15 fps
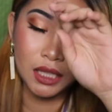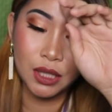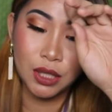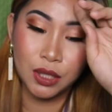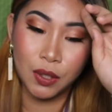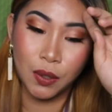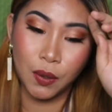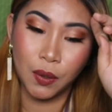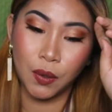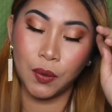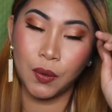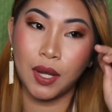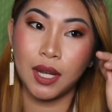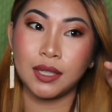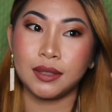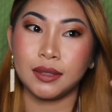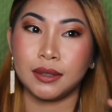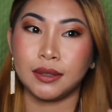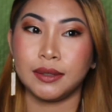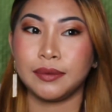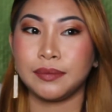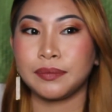So,
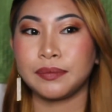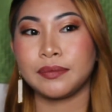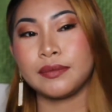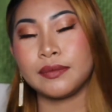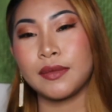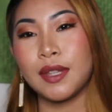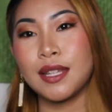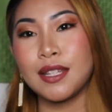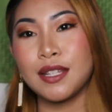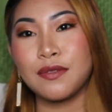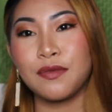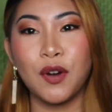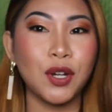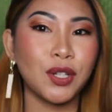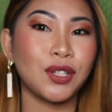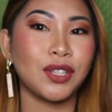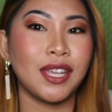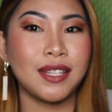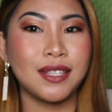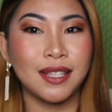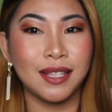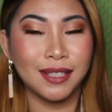ayun. This is for
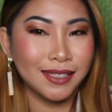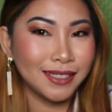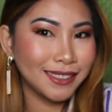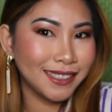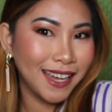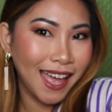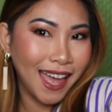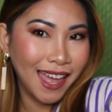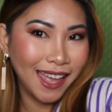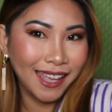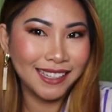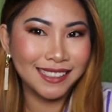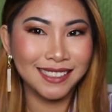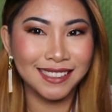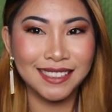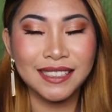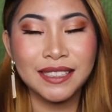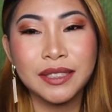today's look, guys.